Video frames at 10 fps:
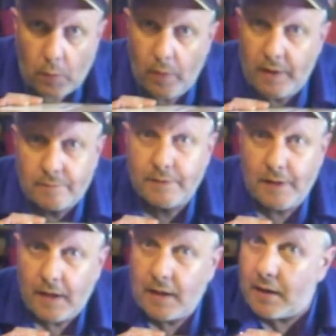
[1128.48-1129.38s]
Well,
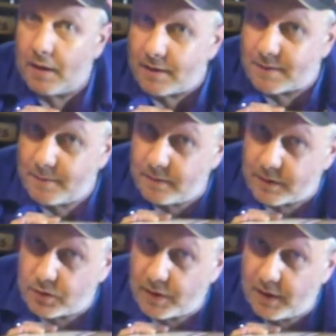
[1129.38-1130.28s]
I suppose
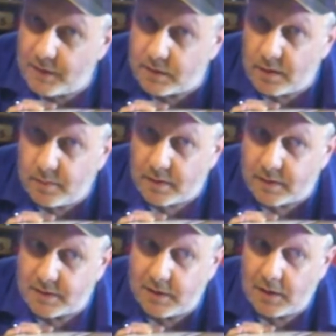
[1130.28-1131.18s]
I should get this open
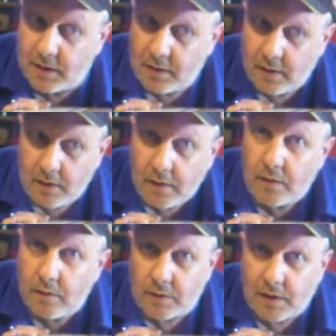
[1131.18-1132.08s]
and see
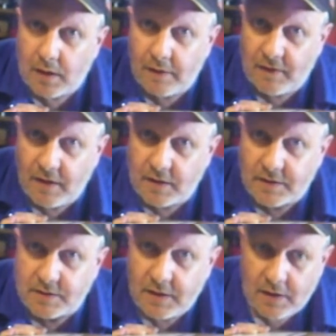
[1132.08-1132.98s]
what
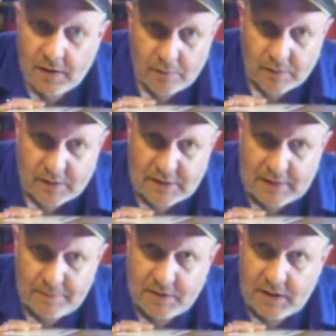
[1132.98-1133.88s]
loveliness, what
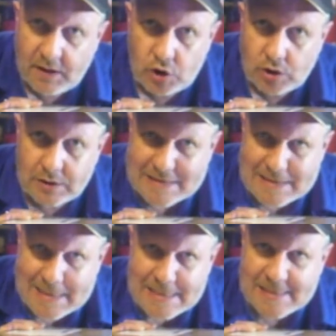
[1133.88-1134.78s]
temptations
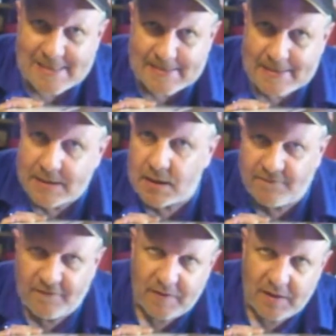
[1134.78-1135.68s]
lie
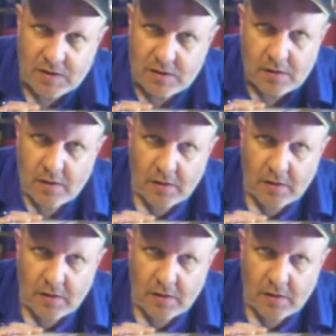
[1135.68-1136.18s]
inside for me to